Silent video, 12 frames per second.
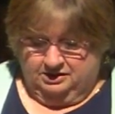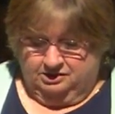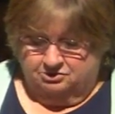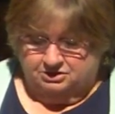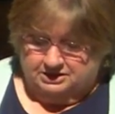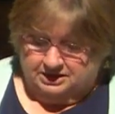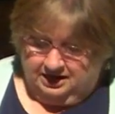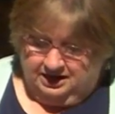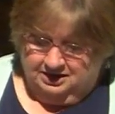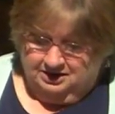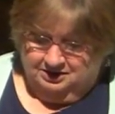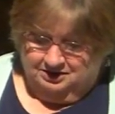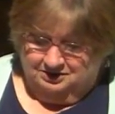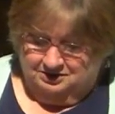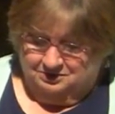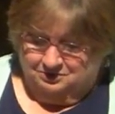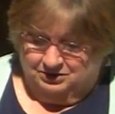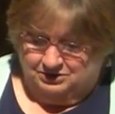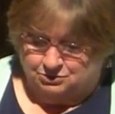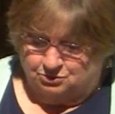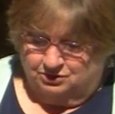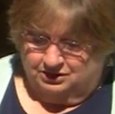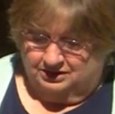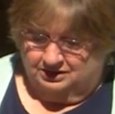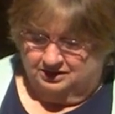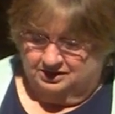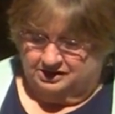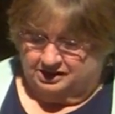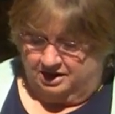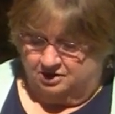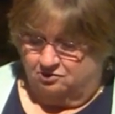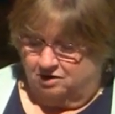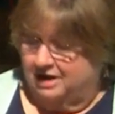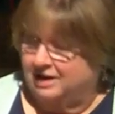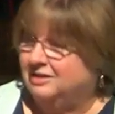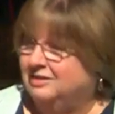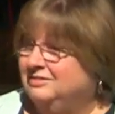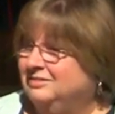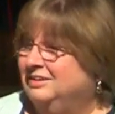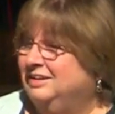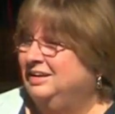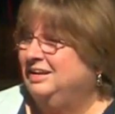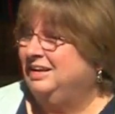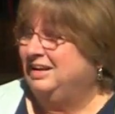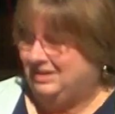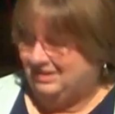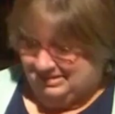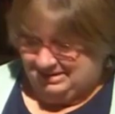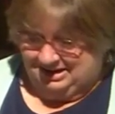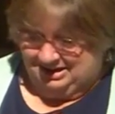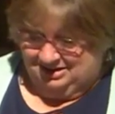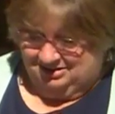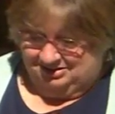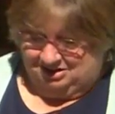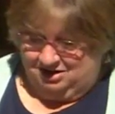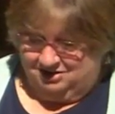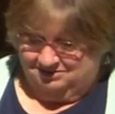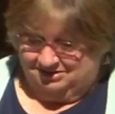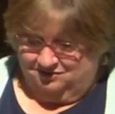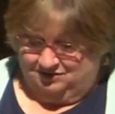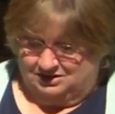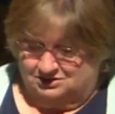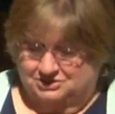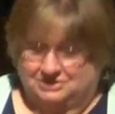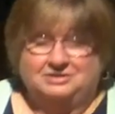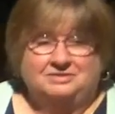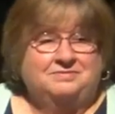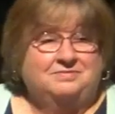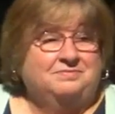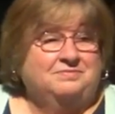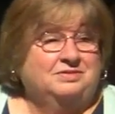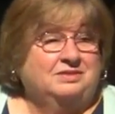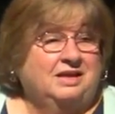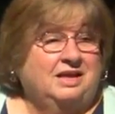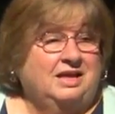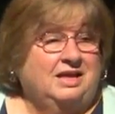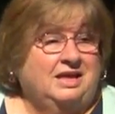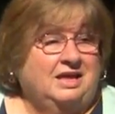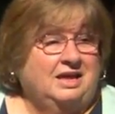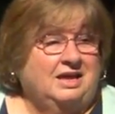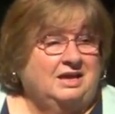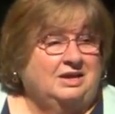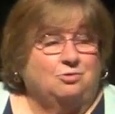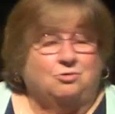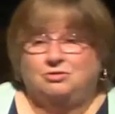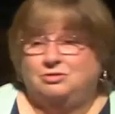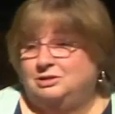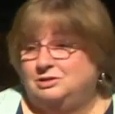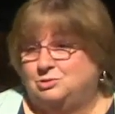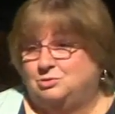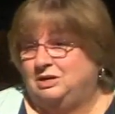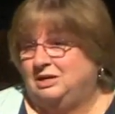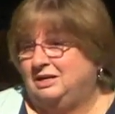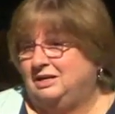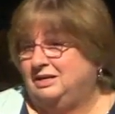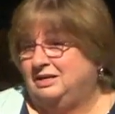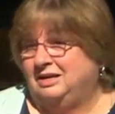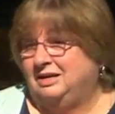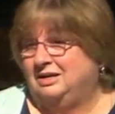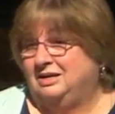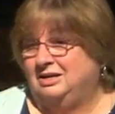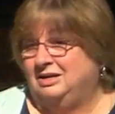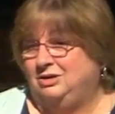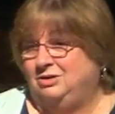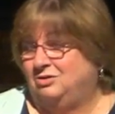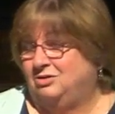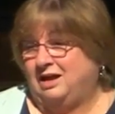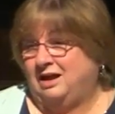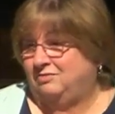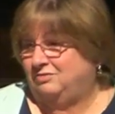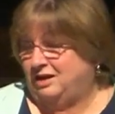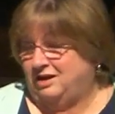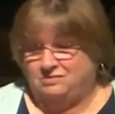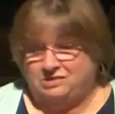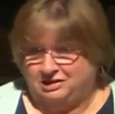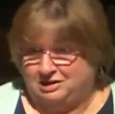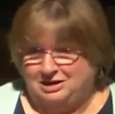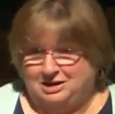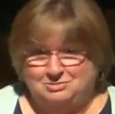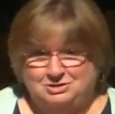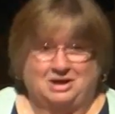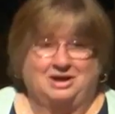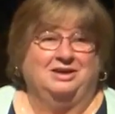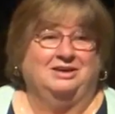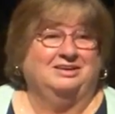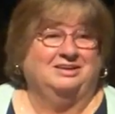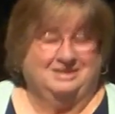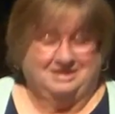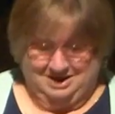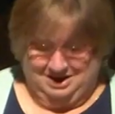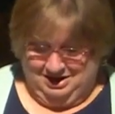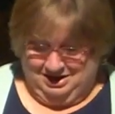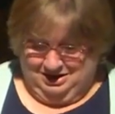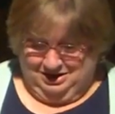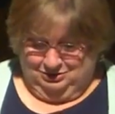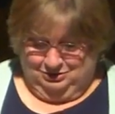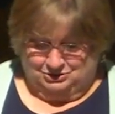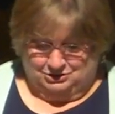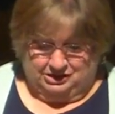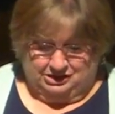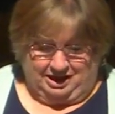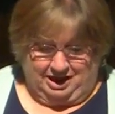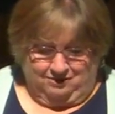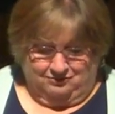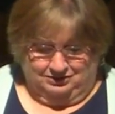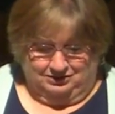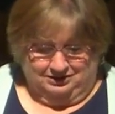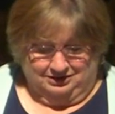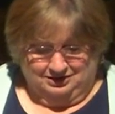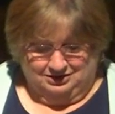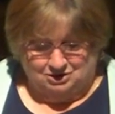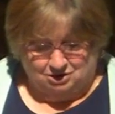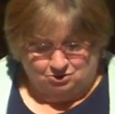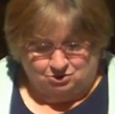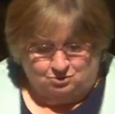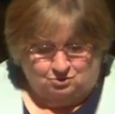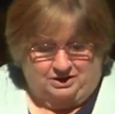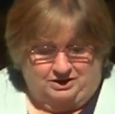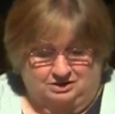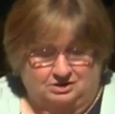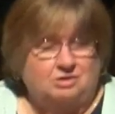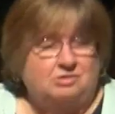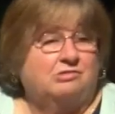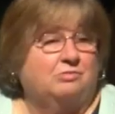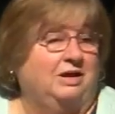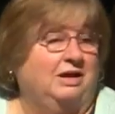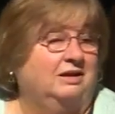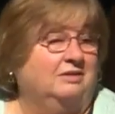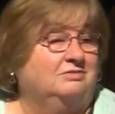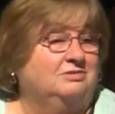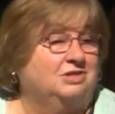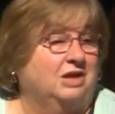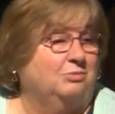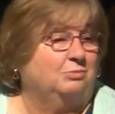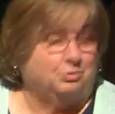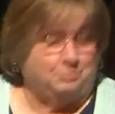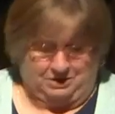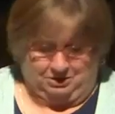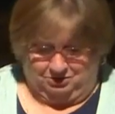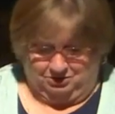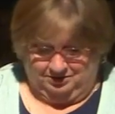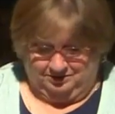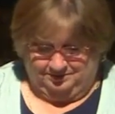So today, we join Zechariah in singing a song of salvation. In order to join in, you don't have to have a son named John. You just have to know the one whose way John prepared.